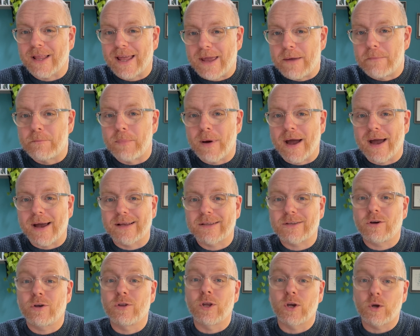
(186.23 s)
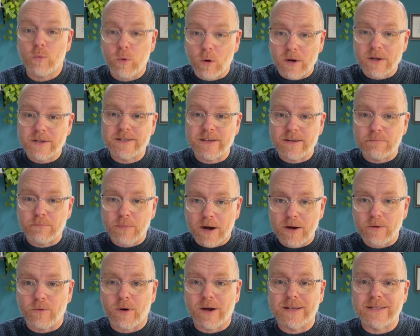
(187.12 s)
impact on the quality of my
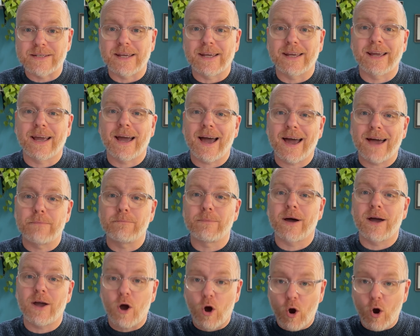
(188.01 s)
writing and my